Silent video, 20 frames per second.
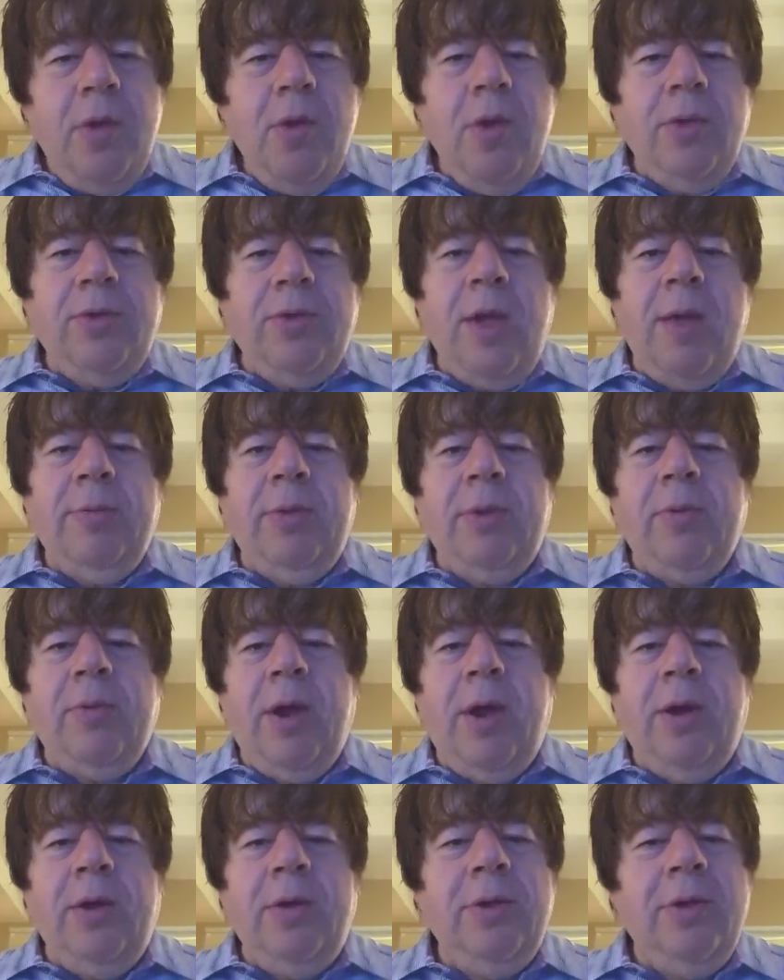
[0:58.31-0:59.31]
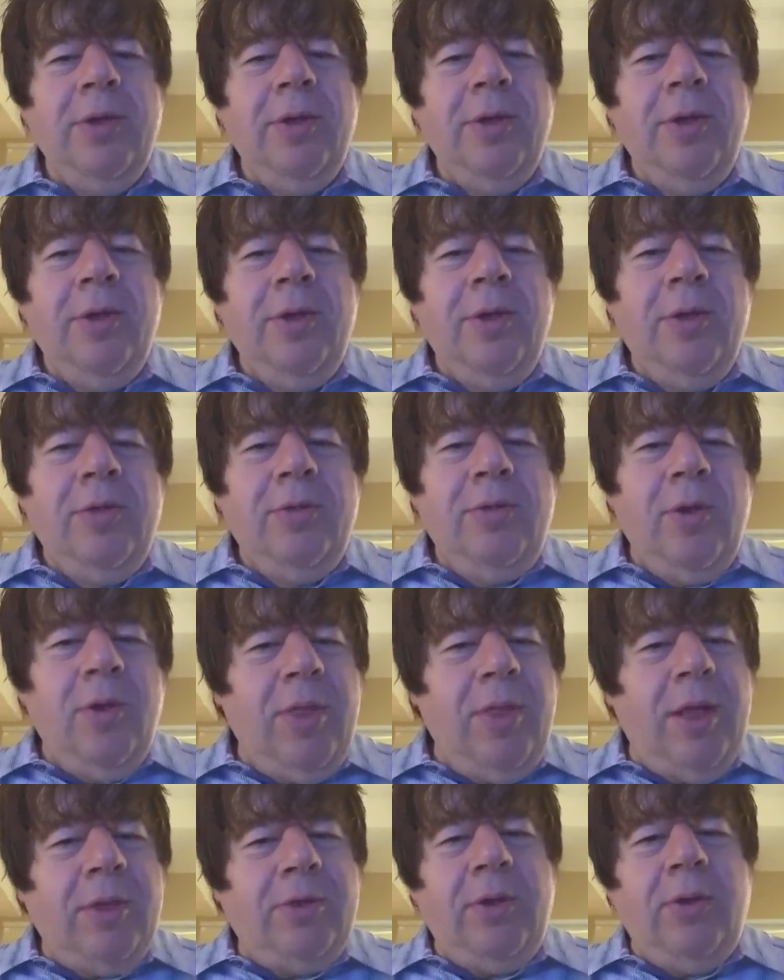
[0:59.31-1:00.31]
called Diamondware,
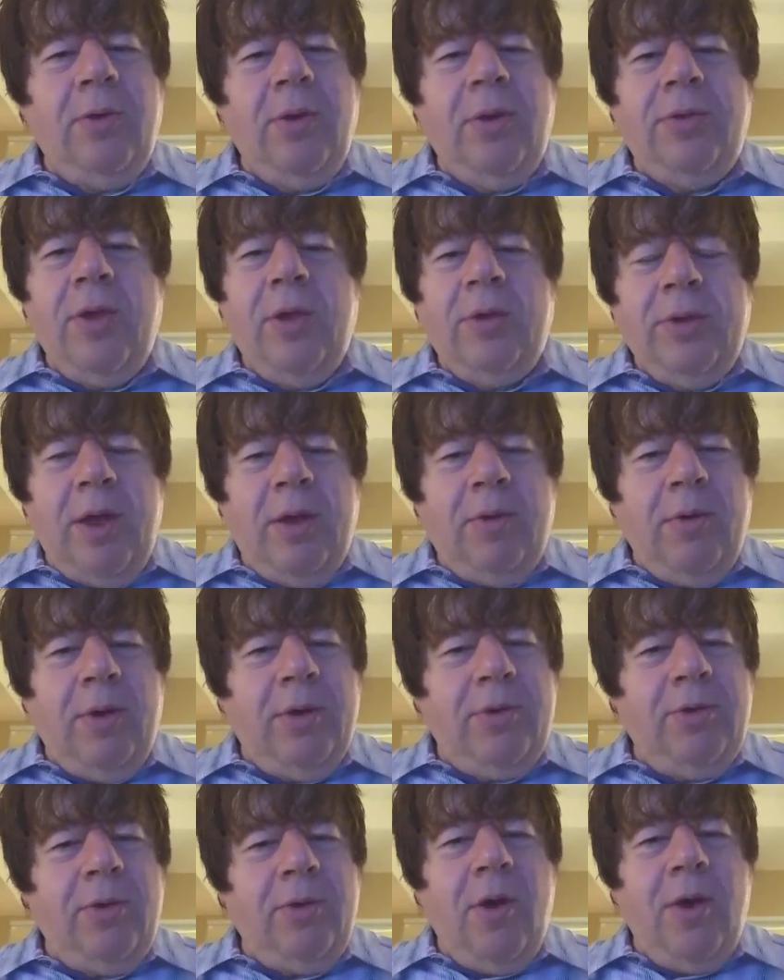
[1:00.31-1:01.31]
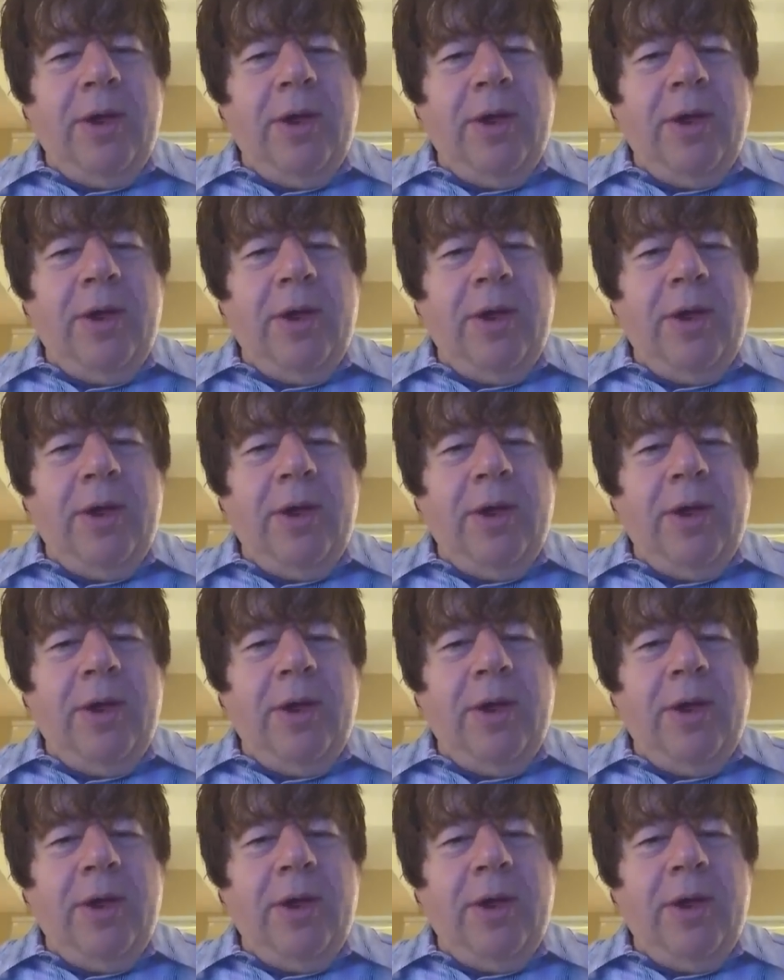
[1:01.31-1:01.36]
sold that to Nortel Networks,